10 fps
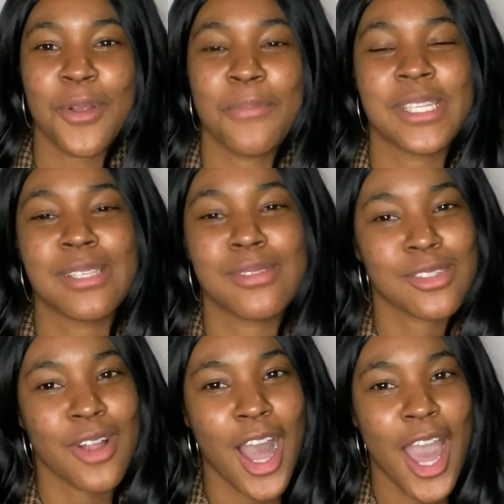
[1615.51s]
Be
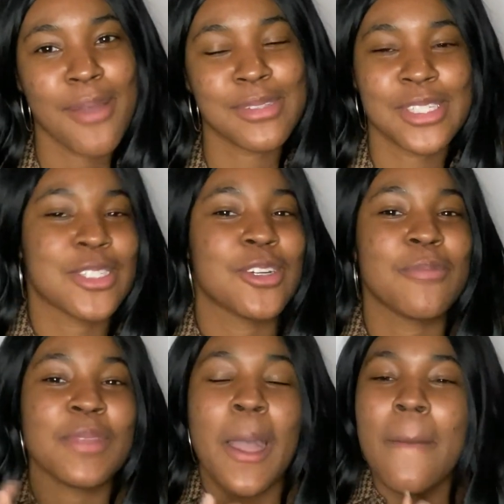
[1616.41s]
subscribed so you'll
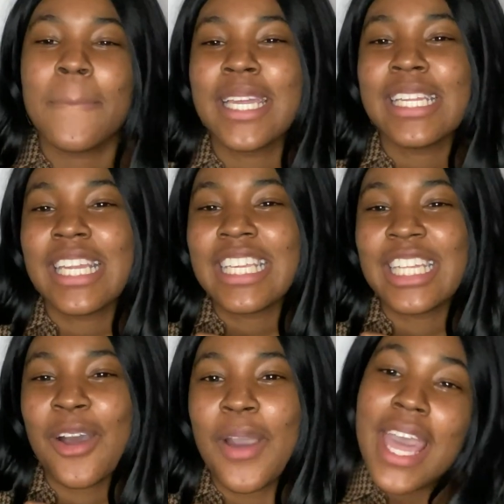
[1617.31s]
be, you
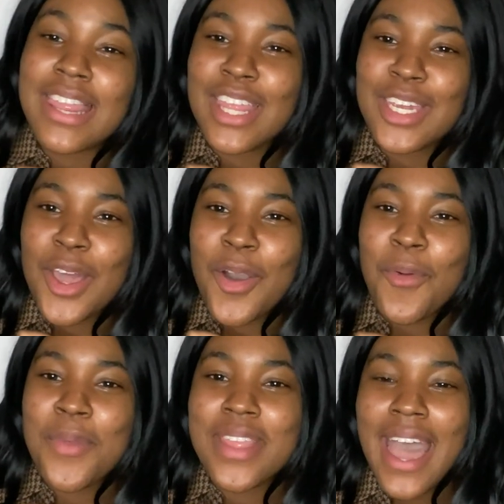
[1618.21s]
know, in the know
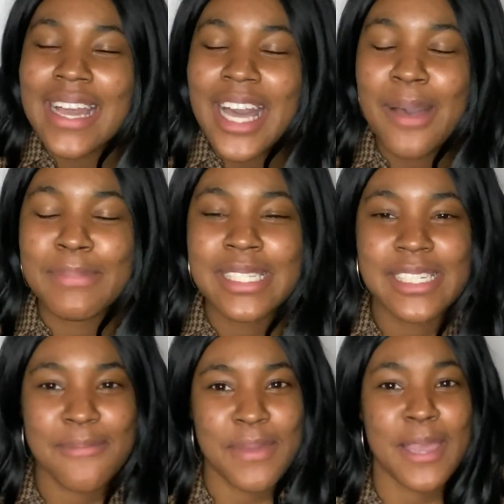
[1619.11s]
when that comes
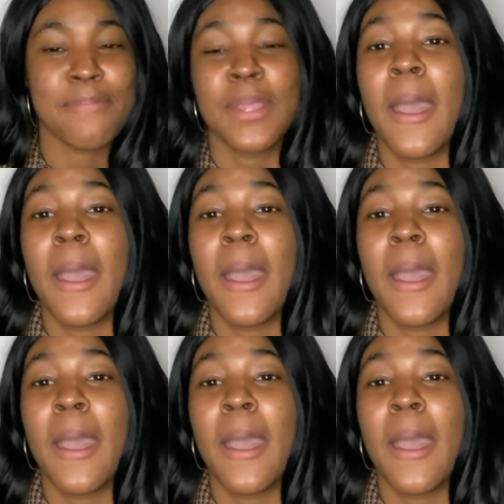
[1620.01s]
to be.